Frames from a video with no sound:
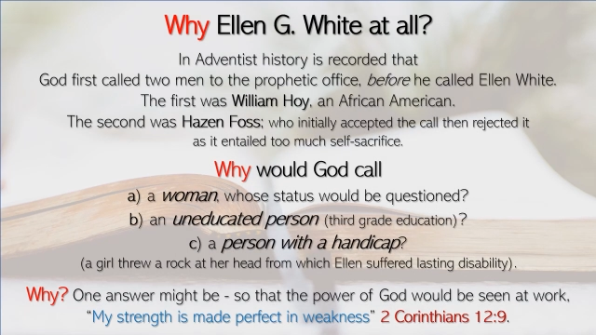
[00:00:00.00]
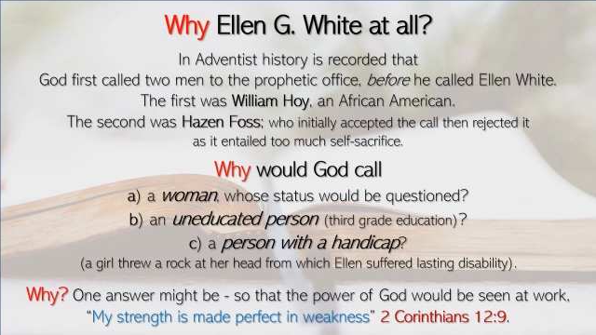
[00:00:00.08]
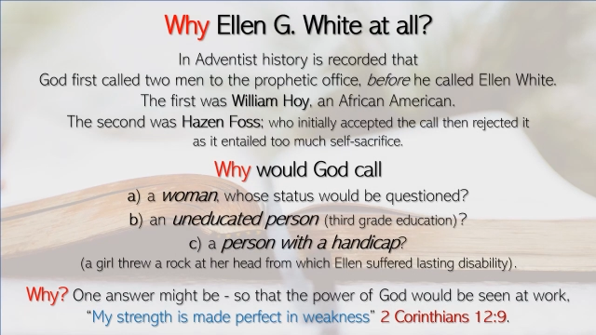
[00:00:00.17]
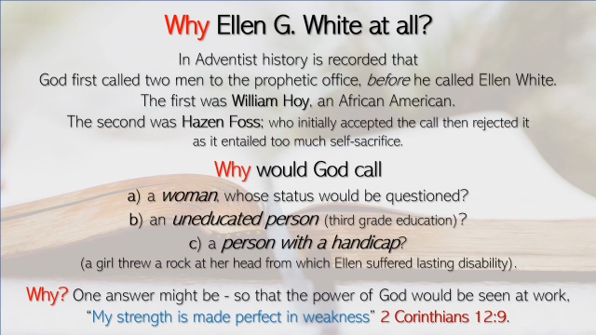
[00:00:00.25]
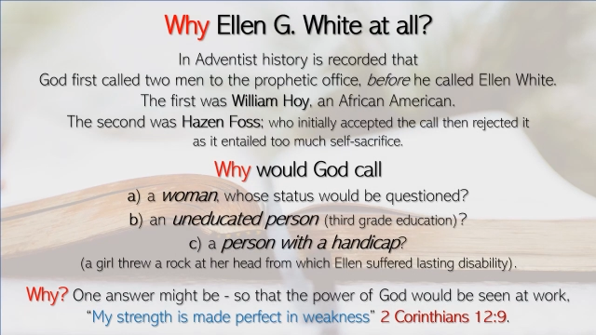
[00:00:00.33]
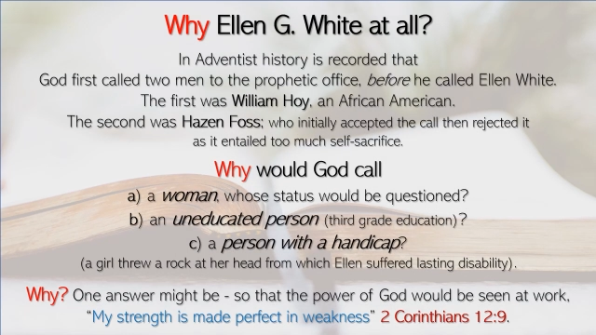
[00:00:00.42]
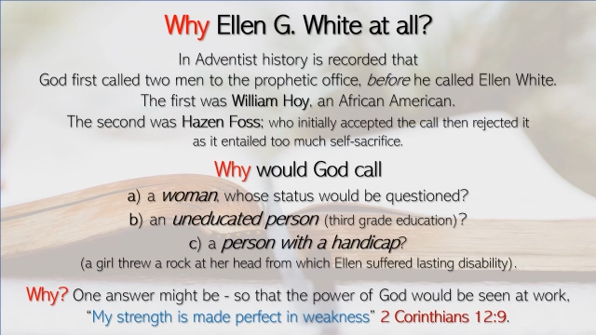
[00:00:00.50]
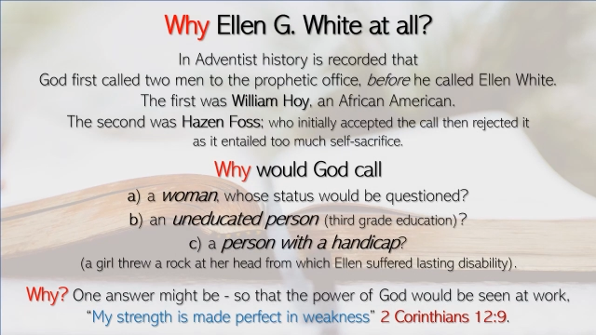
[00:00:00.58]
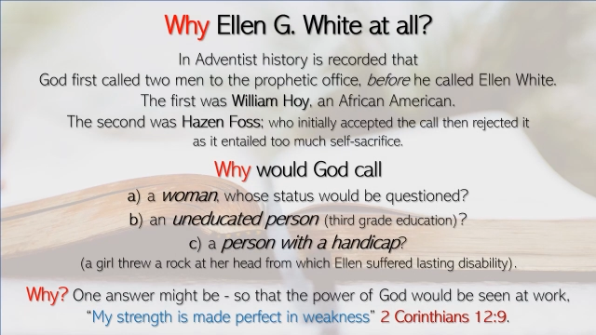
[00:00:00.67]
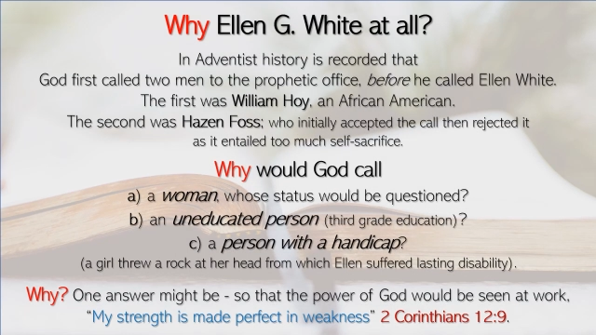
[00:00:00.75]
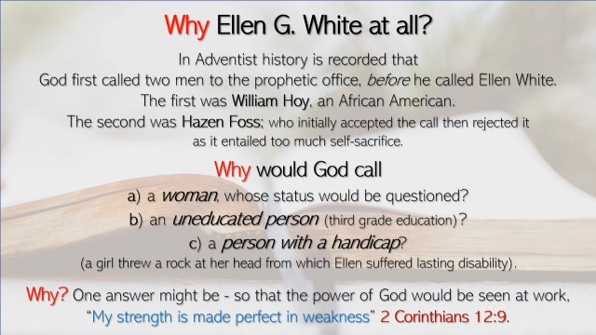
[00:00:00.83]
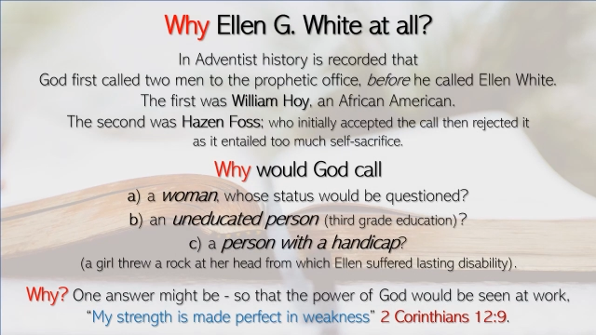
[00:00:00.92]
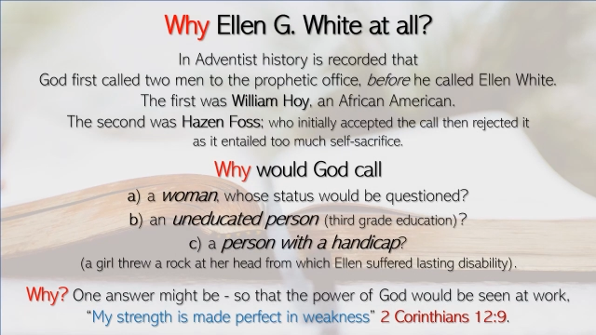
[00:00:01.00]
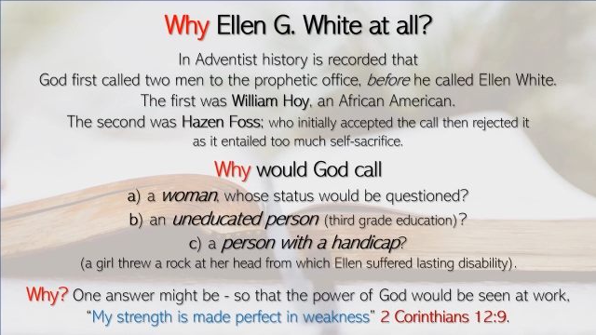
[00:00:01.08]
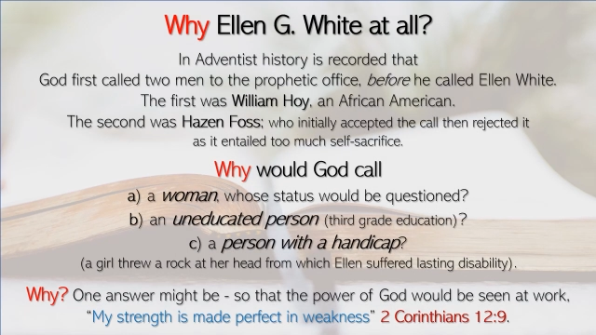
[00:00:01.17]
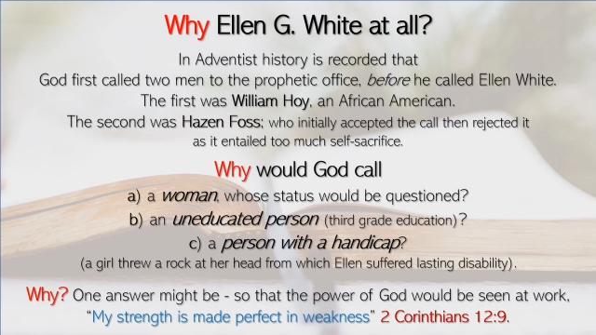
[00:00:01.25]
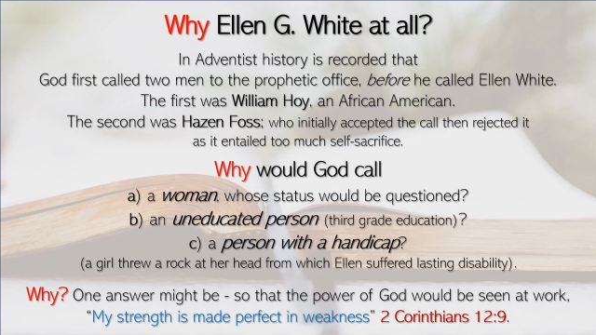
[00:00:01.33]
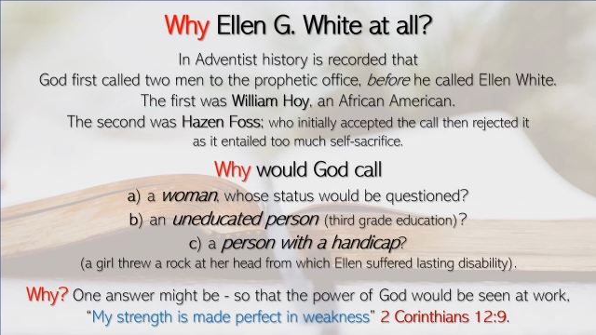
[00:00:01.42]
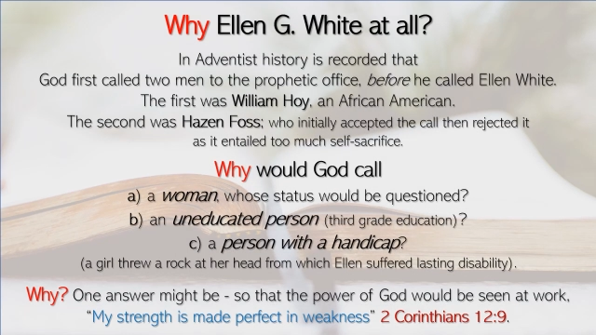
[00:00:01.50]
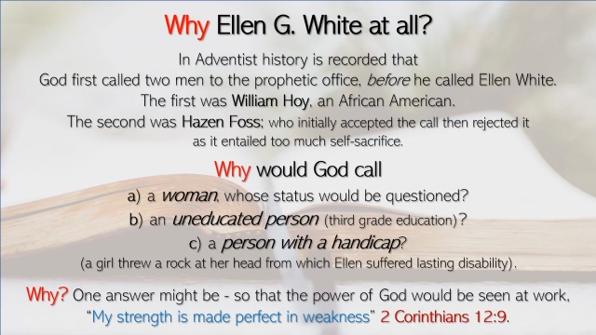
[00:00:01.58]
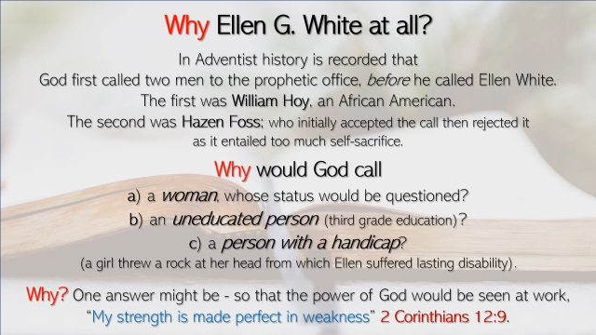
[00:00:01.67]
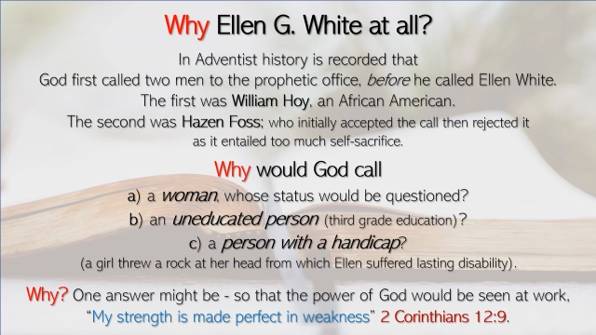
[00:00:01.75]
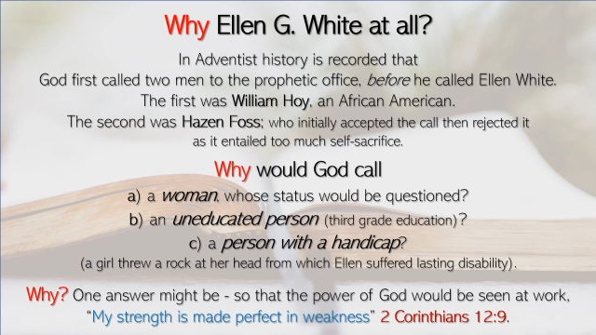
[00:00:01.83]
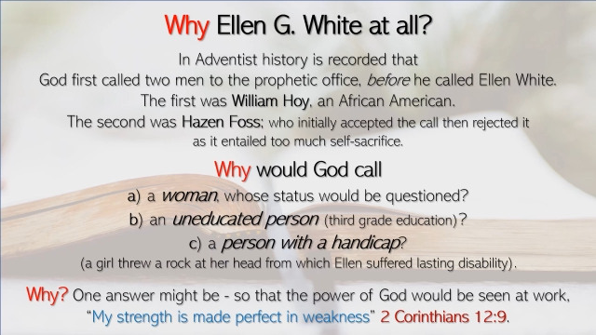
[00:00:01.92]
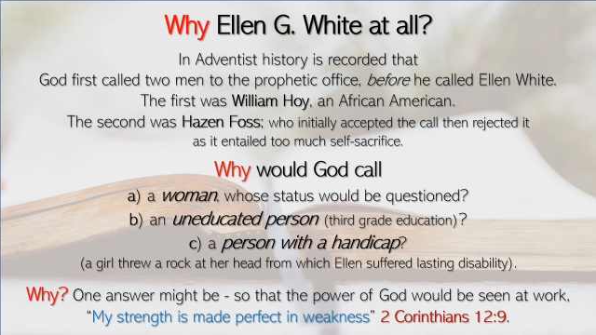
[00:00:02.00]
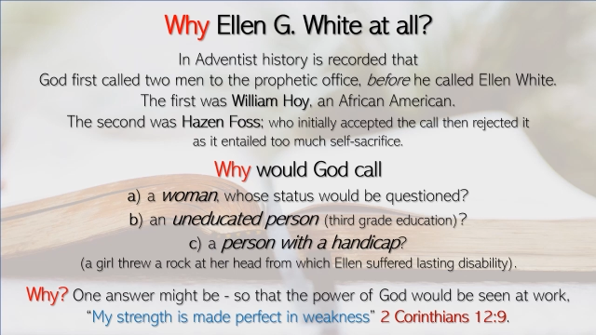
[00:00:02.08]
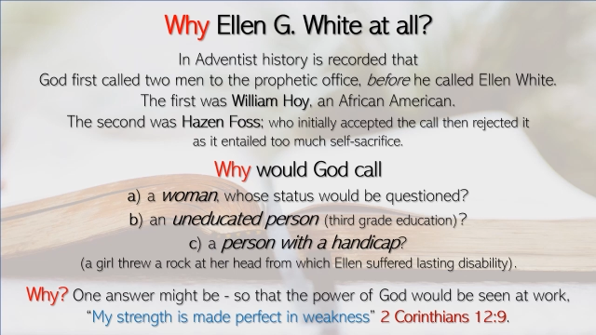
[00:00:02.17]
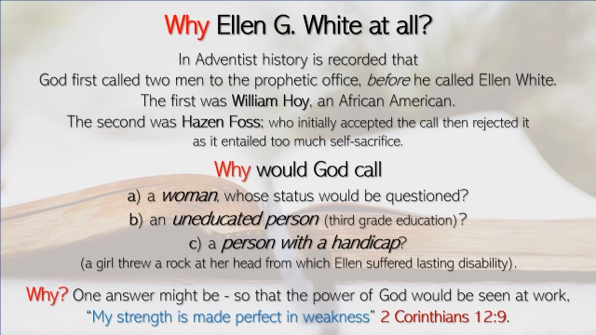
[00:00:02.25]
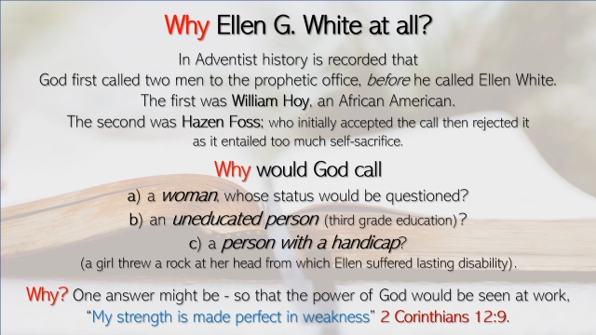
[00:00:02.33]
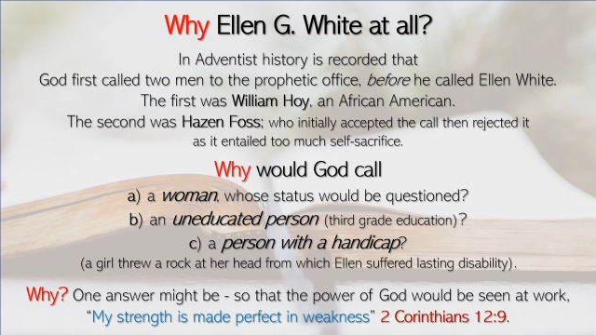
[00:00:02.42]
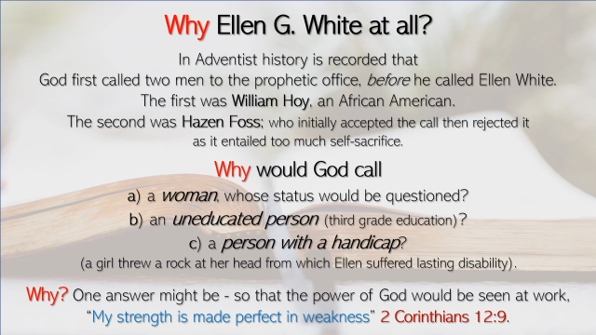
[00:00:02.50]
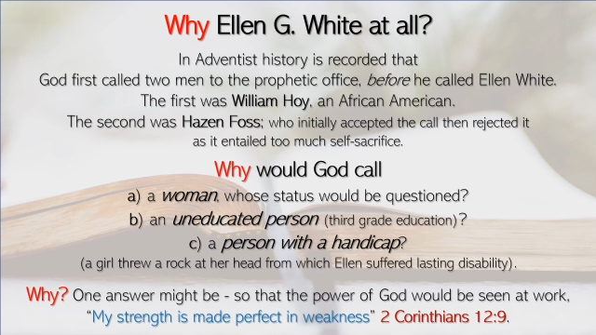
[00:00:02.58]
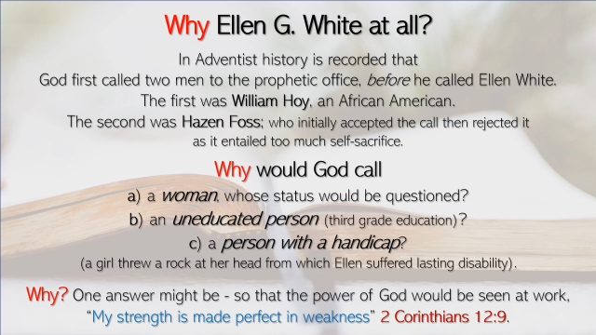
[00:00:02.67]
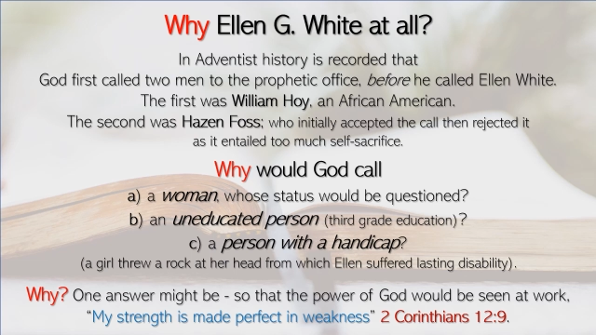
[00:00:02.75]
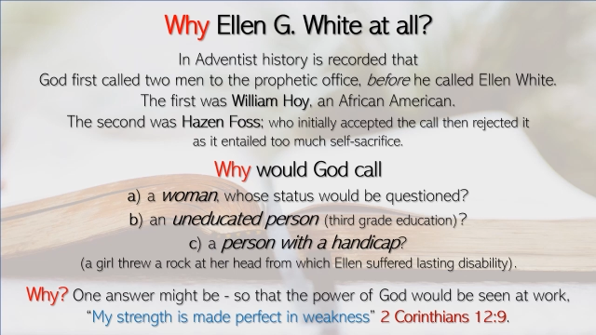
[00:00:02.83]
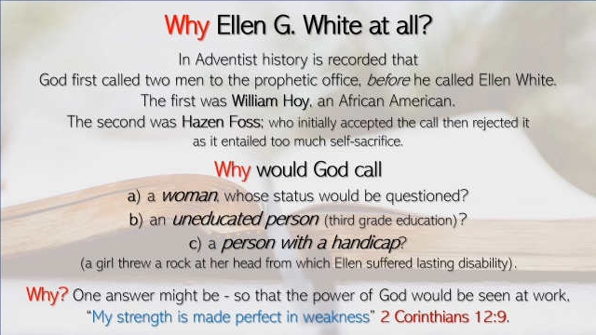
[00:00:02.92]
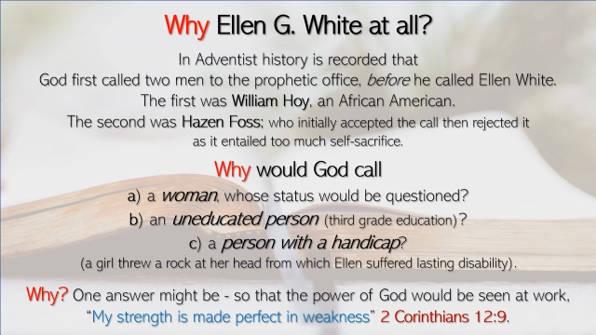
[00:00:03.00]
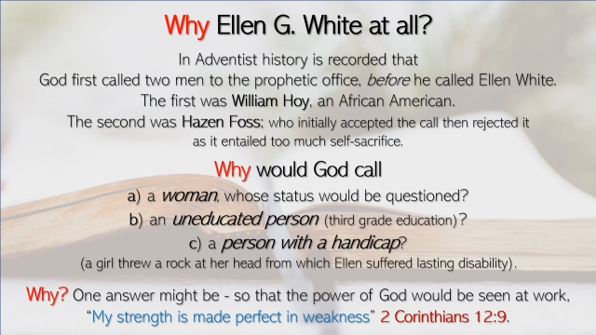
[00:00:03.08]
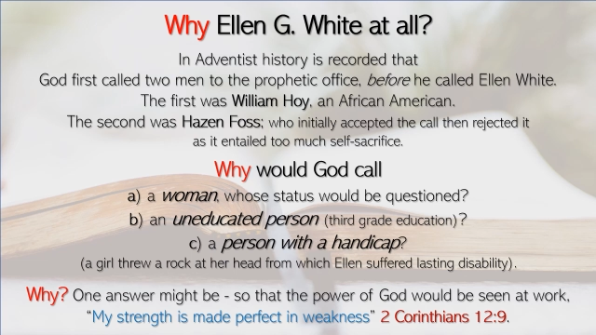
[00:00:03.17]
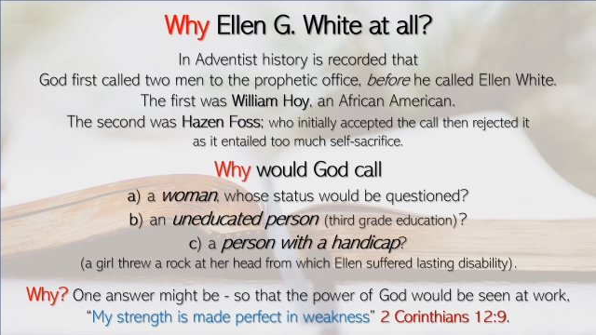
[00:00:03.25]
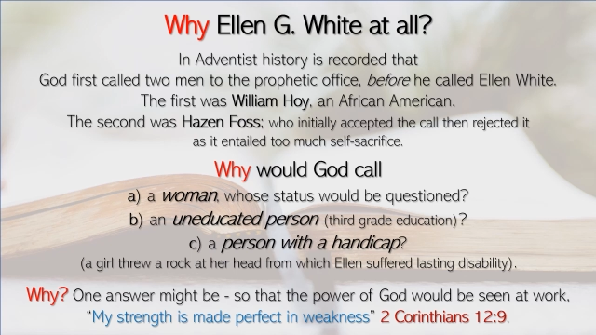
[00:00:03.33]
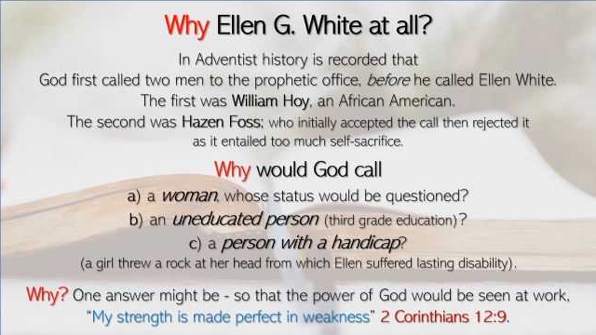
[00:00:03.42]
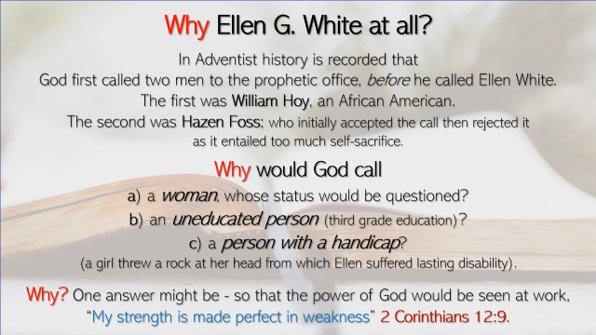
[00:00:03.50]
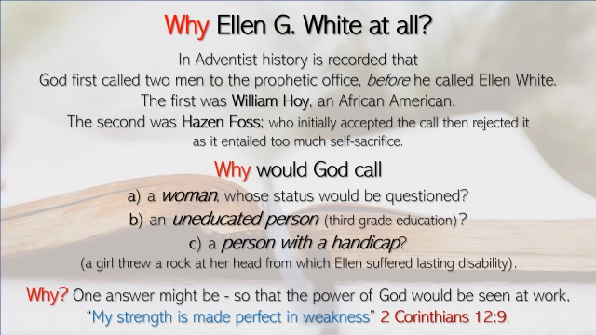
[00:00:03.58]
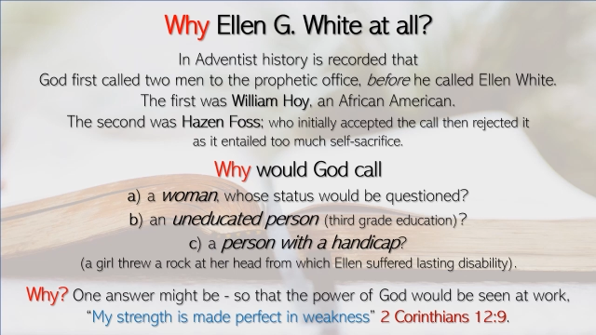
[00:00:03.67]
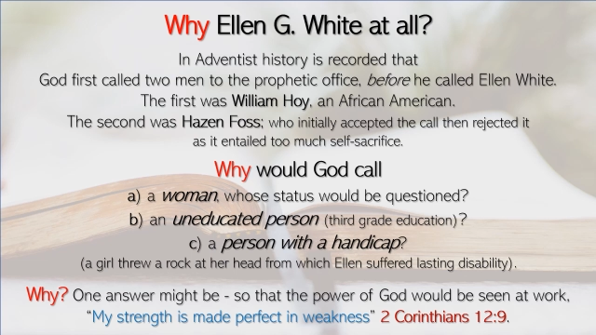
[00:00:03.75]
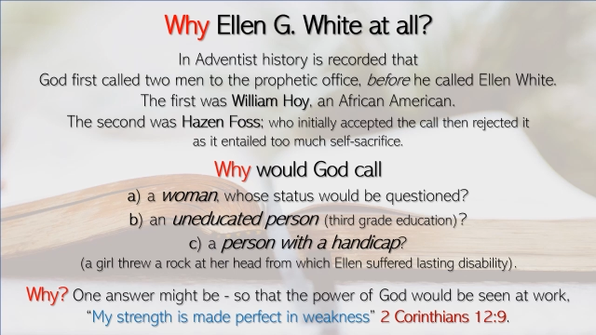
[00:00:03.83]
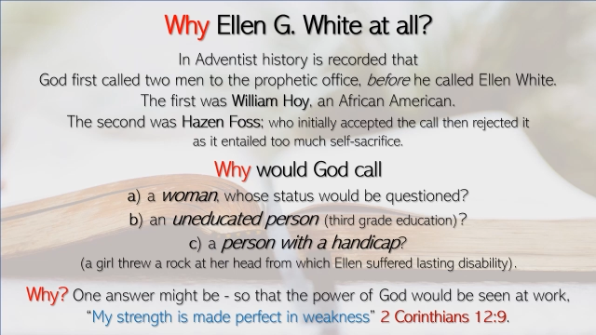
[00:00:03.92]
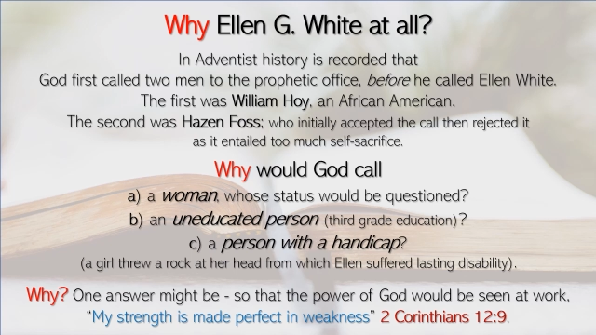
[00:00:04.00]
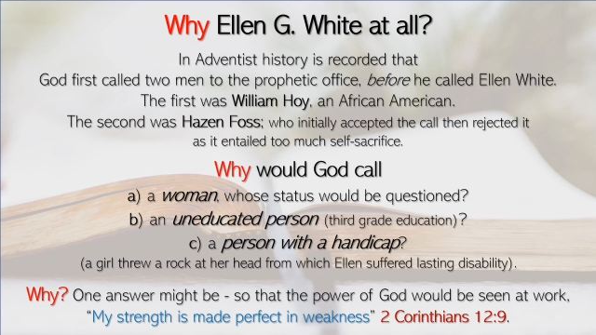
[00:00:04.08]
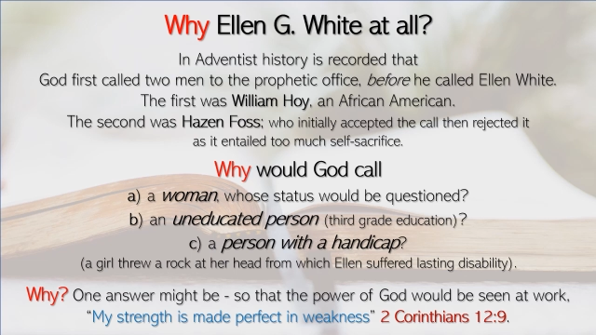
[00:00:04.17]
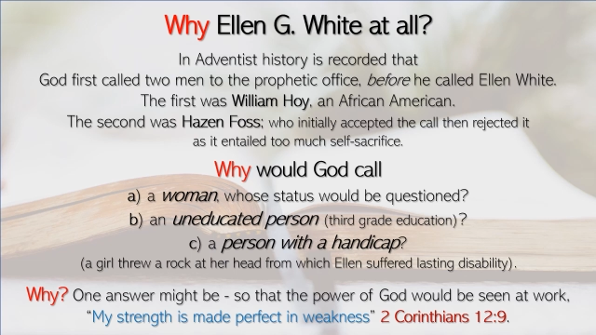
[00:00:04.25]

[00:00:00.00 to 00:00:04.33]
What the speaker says: No face is visible, so there are no lips to read.